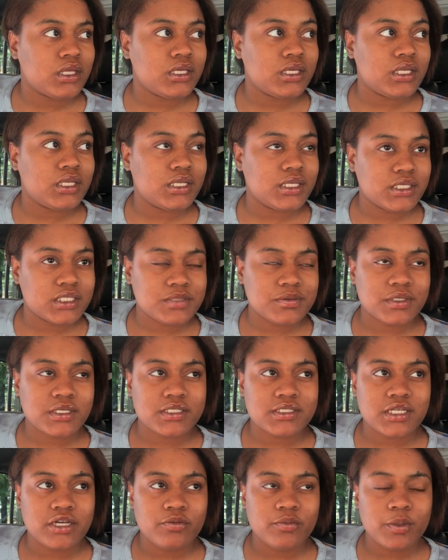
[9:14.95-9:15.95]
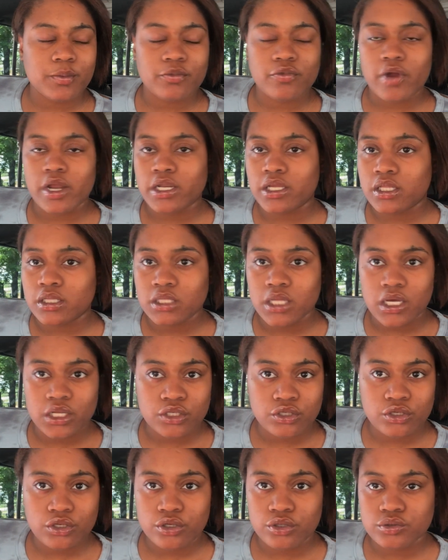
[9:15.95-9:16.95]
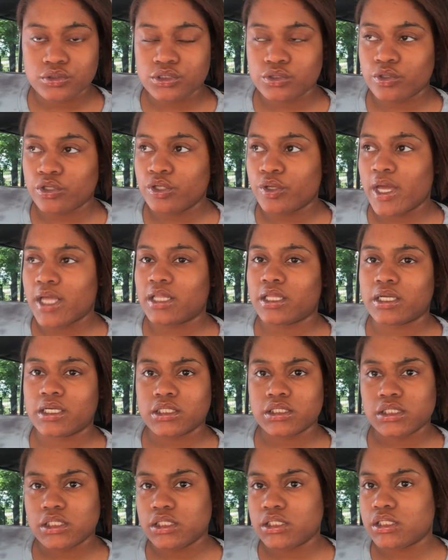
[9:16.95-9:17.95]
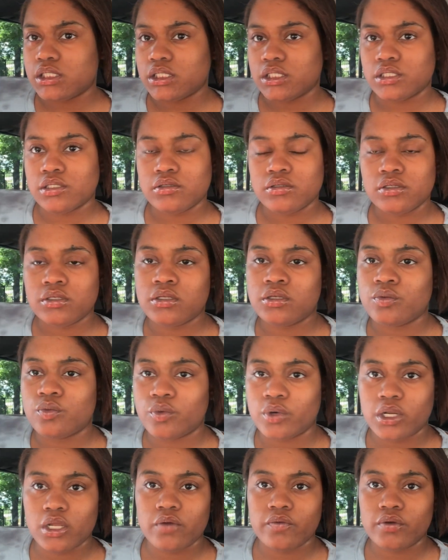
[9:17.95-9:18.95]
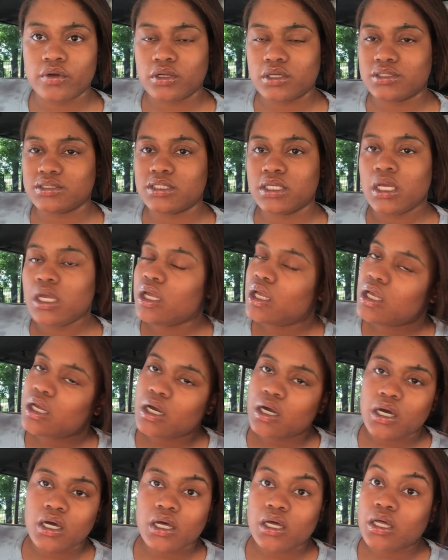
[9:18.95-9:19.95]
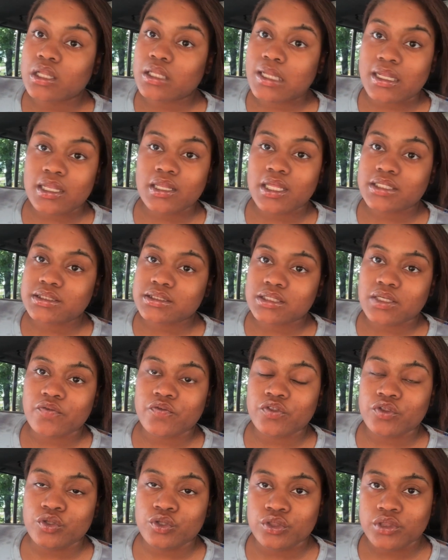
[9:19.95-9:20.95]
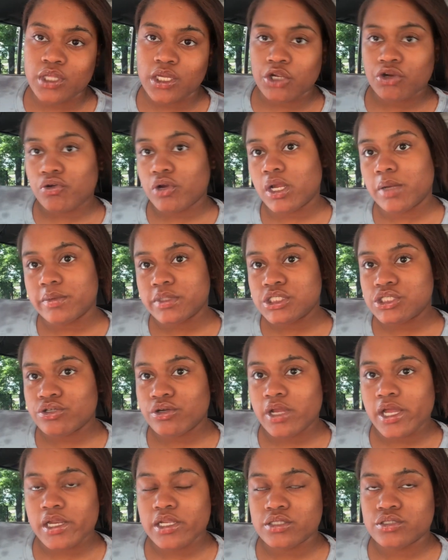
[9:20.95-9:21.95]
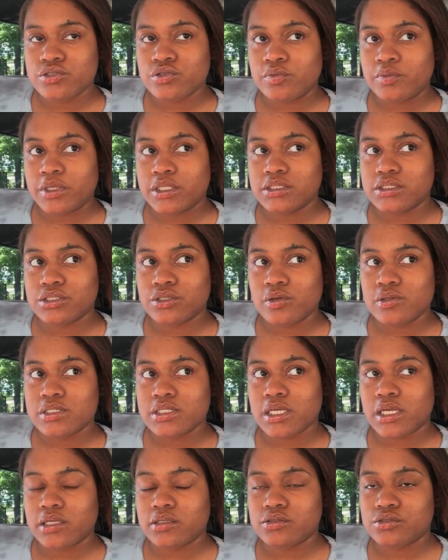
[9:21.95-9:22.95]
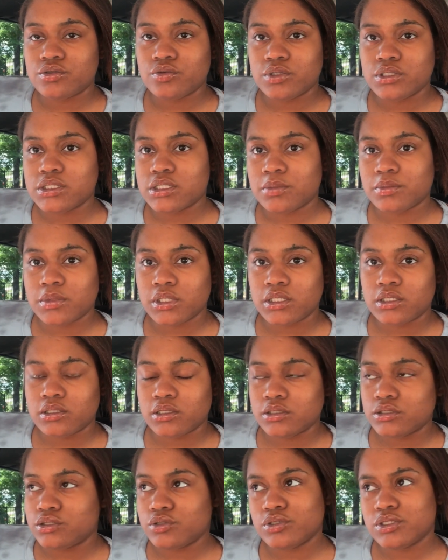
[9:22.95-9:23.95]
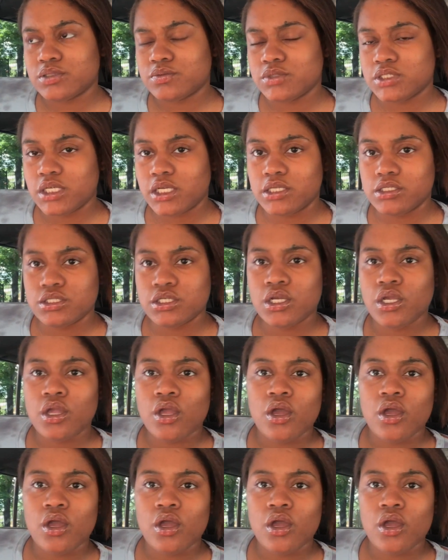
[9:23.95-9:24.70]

it is, because I remember writing a lot of notes, or you have like a cheat sheet, whatever, because a lot of that stuff they cram into your head in 2 months, so it's like two and some change.